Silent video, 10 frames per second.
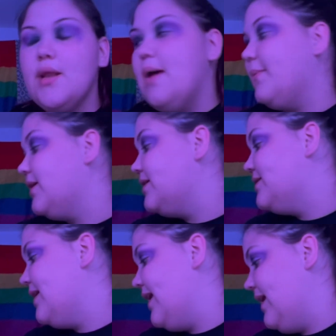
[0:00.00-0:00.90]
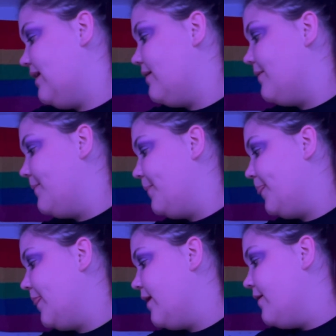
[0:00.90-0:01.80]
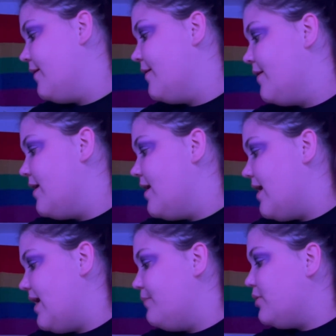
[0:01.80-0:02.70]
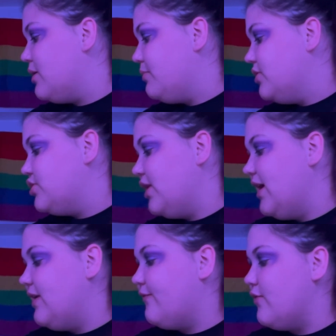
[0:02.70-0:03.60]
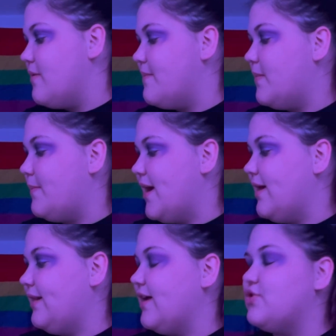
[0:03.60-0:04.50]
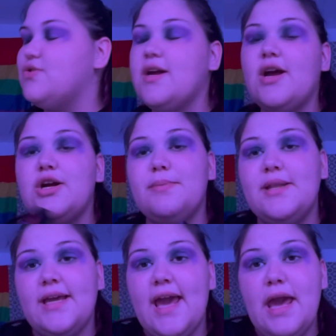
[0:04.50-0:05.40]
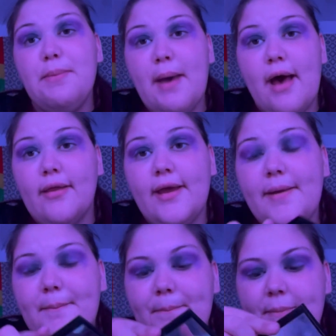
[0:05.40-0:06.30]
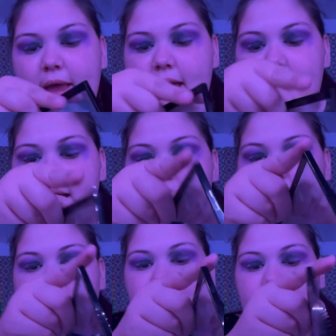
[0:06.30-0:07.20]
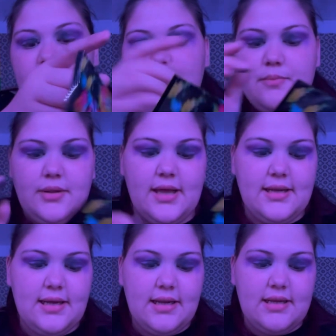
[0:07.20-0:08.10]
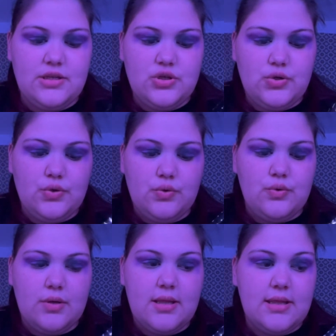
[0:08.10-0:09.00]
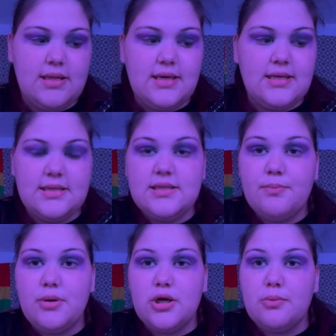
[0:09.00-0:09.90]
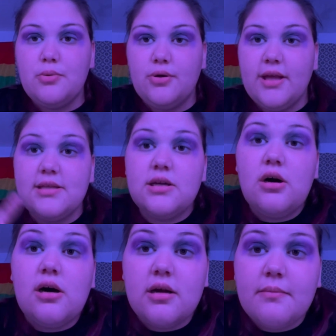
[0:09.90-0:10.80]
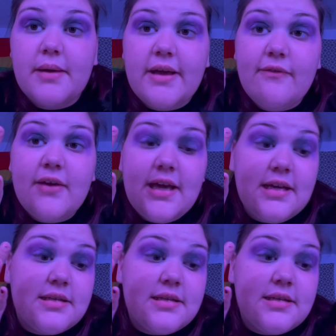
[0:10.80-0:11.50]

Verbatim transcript: I'm gonna take a purple shade from my Electric Urban Decay palette and I'm gonna blend it into this purple that's on my face.